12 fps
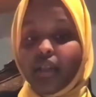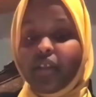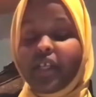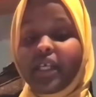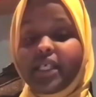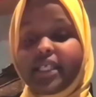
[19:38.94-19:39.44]

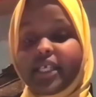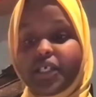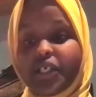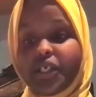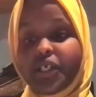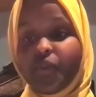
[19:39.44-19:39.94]
The
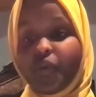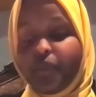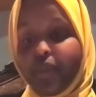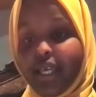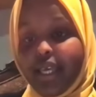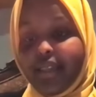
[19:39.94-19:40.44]
distinction would
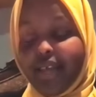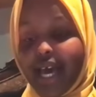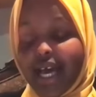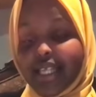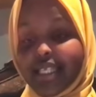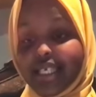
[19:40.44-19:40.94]
be
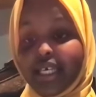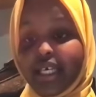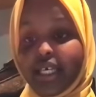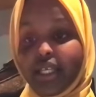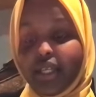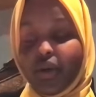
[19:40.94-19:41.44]
that
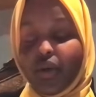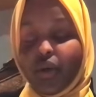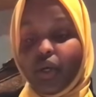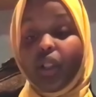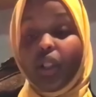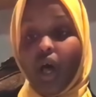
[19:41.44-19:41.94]
in
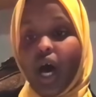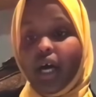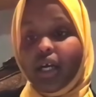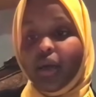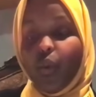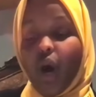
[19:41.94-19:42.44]
Locke,
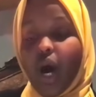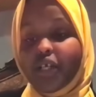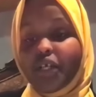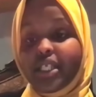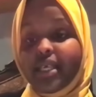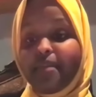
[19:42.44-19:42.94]

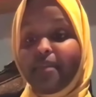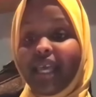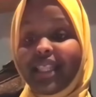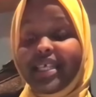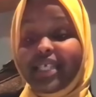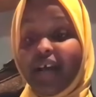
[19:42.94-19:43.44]
Washington made
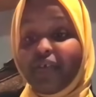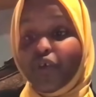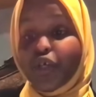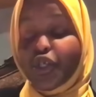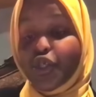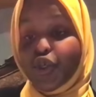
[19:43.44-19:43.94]
these
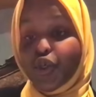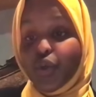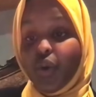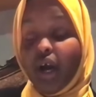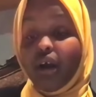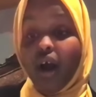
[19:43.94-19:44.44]
efforts to
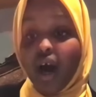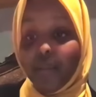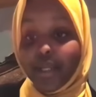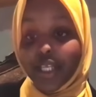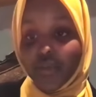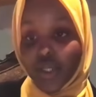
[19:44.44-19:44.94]

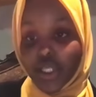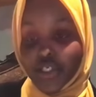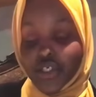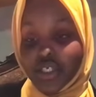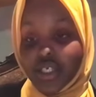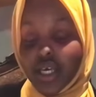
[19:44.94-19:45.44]
accommodate
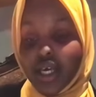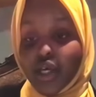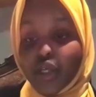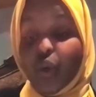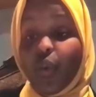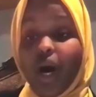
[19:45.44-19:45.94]
religion.
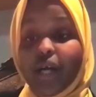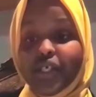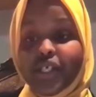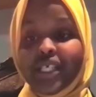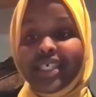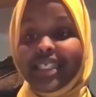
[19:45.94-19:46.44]
So
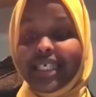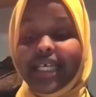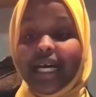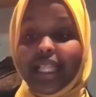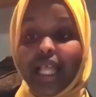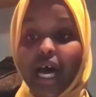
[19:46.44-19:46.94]
Washington did
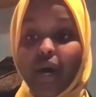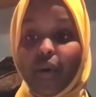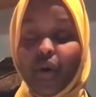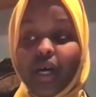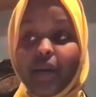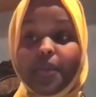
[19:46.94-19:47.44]
allow
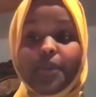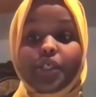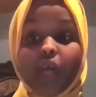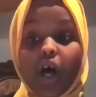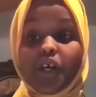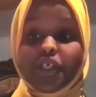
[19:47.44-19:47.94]

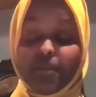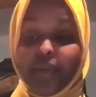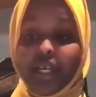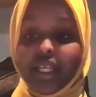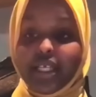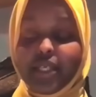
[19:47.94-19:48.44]
scholarship
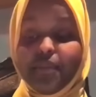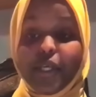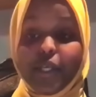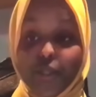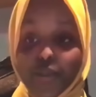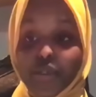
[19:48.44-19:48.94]
money to be
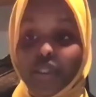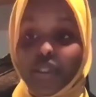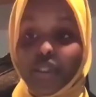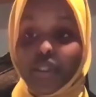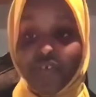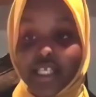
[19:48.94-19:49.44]
used
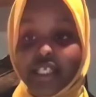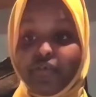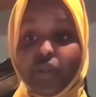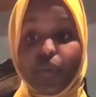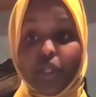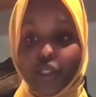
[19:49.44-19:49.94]
at
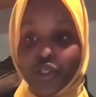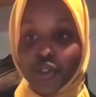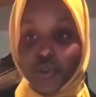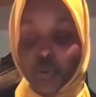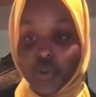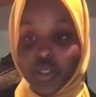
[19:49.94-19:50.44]
pervasively religious
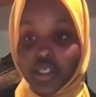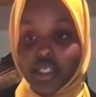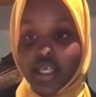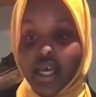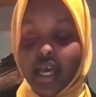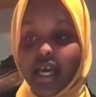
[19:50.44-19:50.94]
schools.
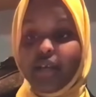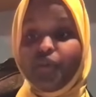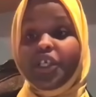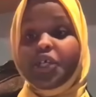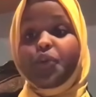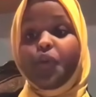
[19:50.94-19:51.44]
It
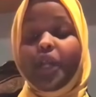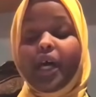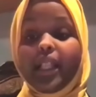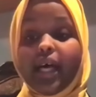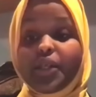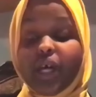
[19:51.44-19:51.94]
just wouldn't
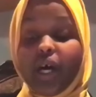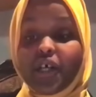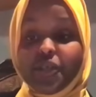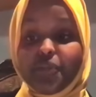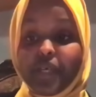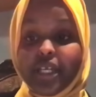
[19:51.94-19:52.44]
allow
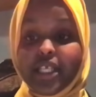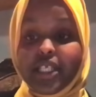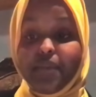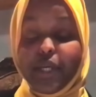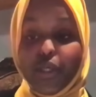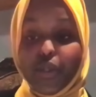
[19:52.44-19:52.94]
scholarship money to
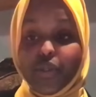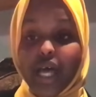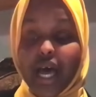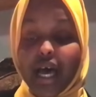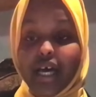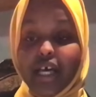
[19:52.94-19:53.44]
be used
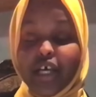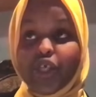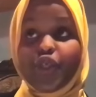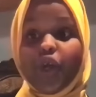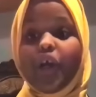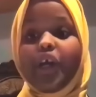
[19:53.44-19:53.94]
at
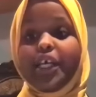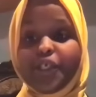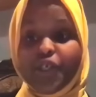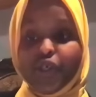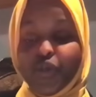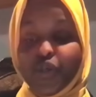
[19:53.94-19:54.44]
certain
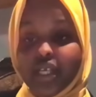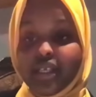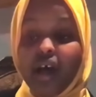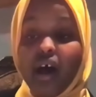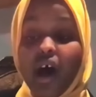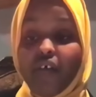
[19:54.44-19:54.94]
institutions
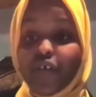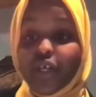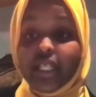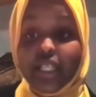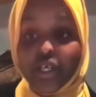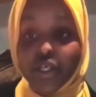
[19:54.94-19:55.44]
that offered
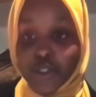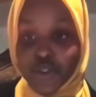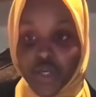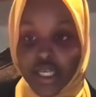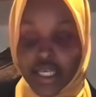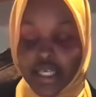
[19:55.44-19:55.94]
clerical
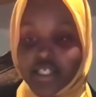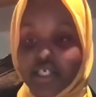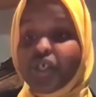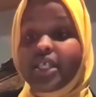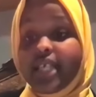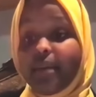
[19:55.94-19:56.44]
training,
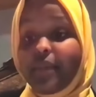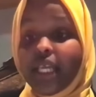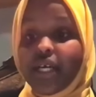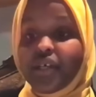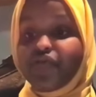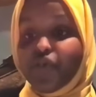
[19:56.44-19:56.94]
such as
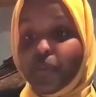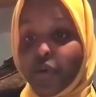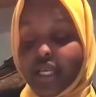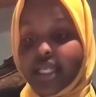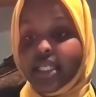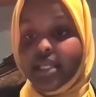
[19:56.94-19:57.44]
seminaries for
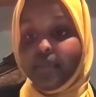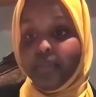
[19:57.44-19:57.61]
priests.